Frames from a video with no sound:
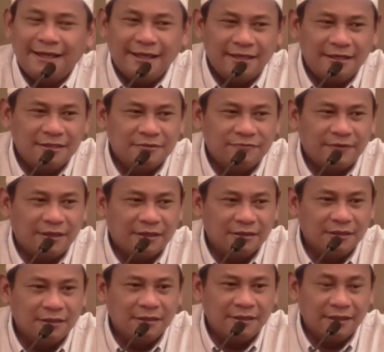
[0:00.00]
I love
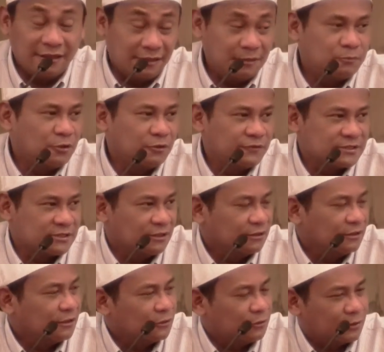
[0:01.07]
Allah and the Prophet
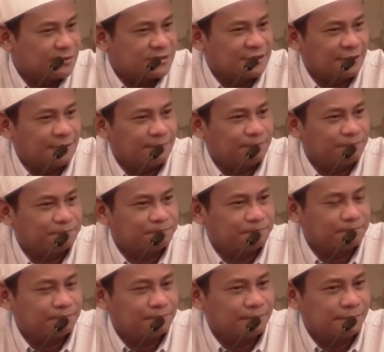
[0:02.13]
sallallahu alaihi wasallam.
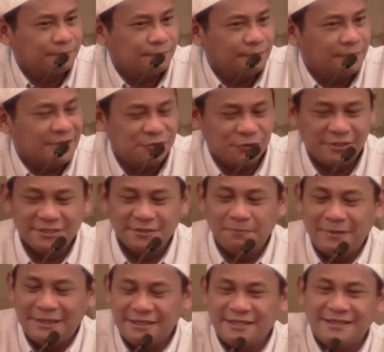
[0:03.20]
So
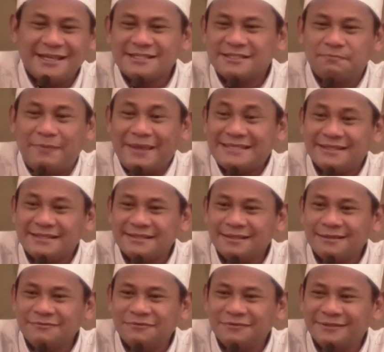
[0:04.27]
he does basic
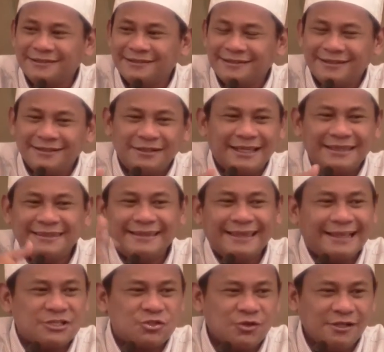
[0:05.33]
stuff, nothing
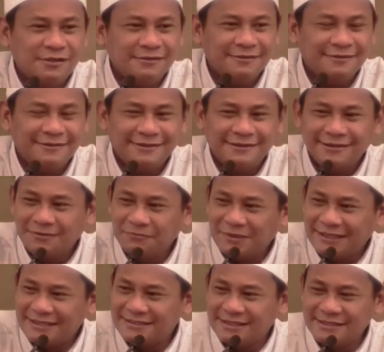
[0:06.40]
extra,
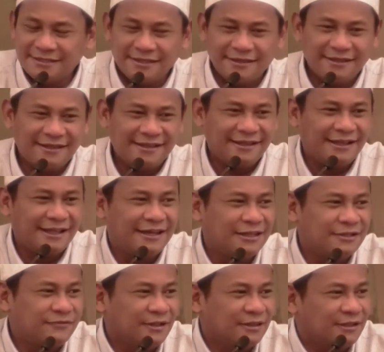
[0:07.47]
but he says, I
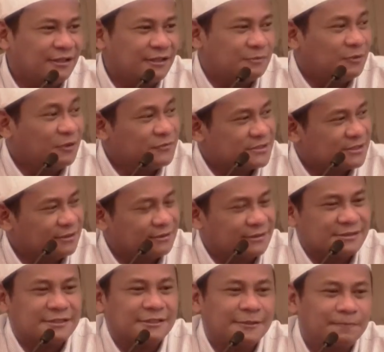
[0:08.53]
love Allah and the Prophet
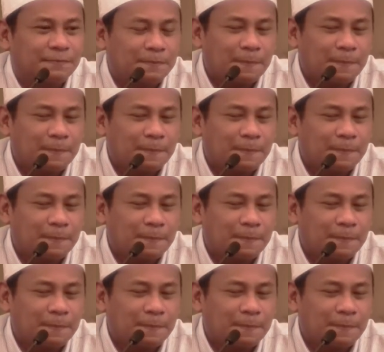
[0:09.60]
sallallahu alaihi wasallam.